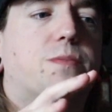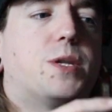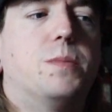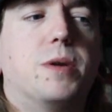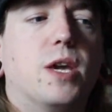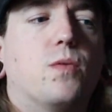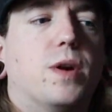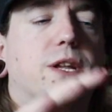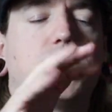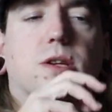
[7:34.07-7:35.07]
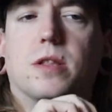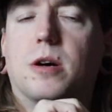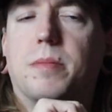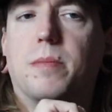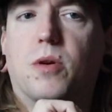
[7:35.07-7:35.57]
to me when it's a
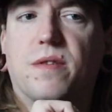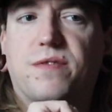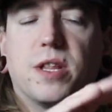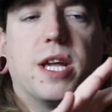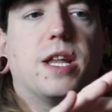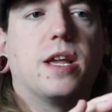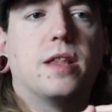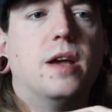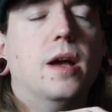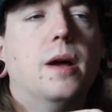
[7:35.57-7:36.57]
little bit more fleeting,